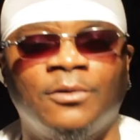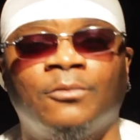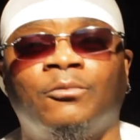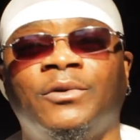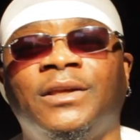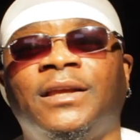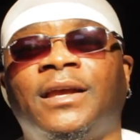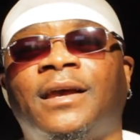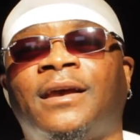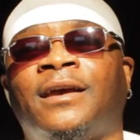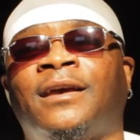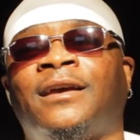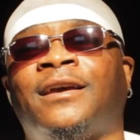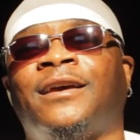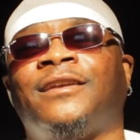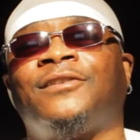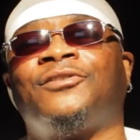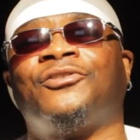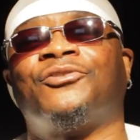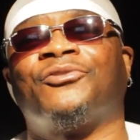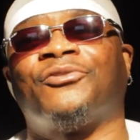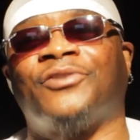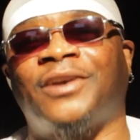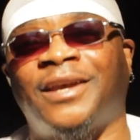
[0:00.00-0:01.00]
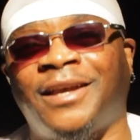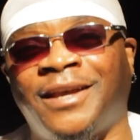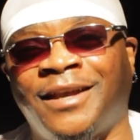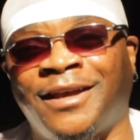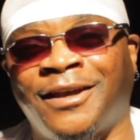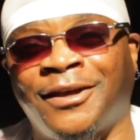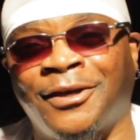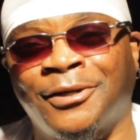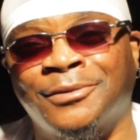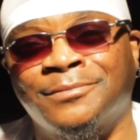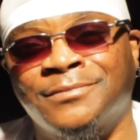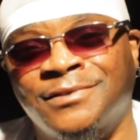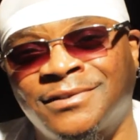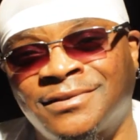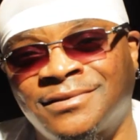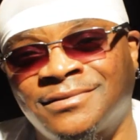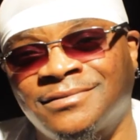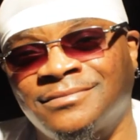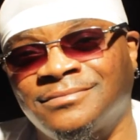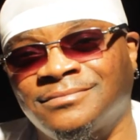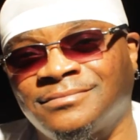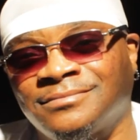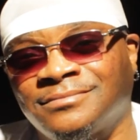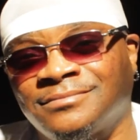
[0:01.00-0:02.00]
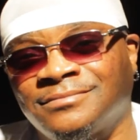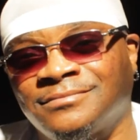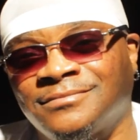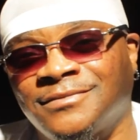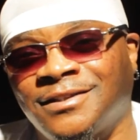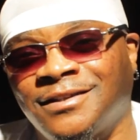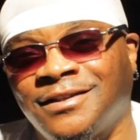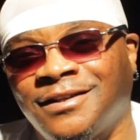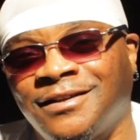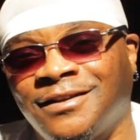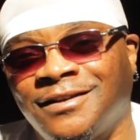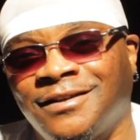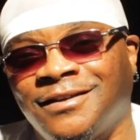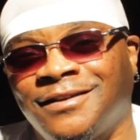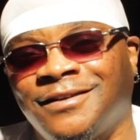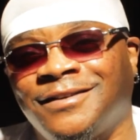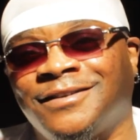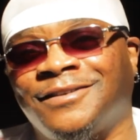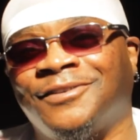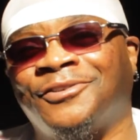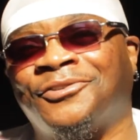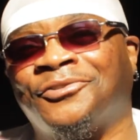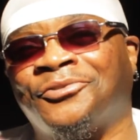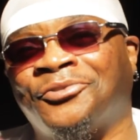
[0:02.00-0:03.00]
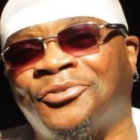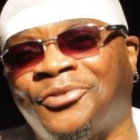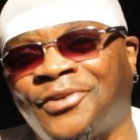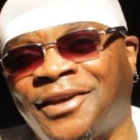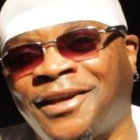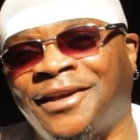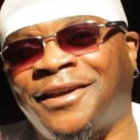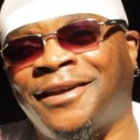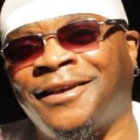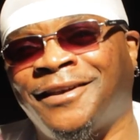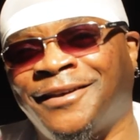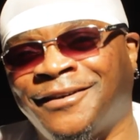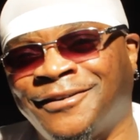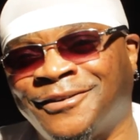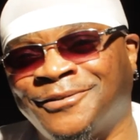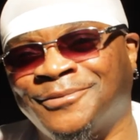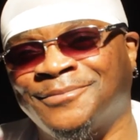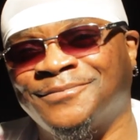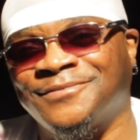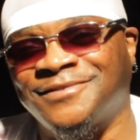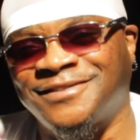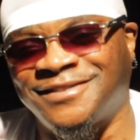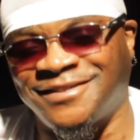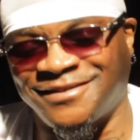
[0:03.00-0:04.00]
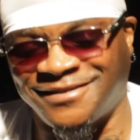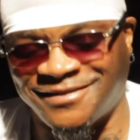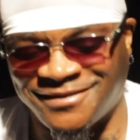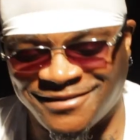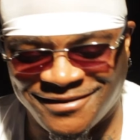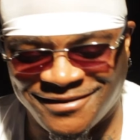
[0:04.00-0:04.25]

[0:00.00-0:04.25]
we had Grams. Grams.